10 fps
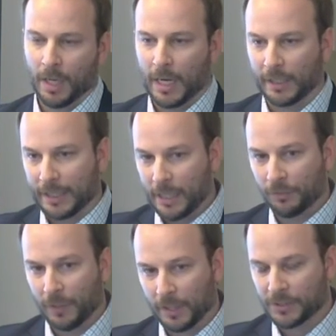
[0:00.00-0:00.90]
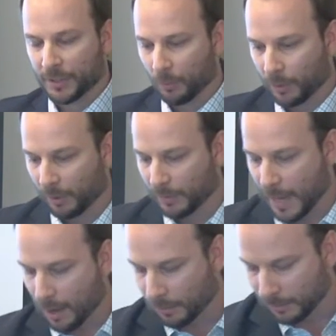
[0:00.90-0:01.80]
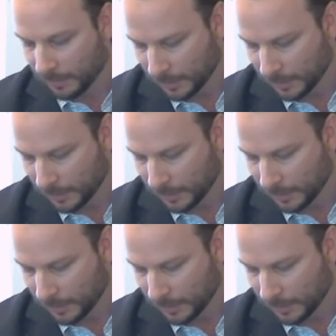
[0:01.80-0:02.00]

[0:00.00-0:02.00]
And the key things that we are now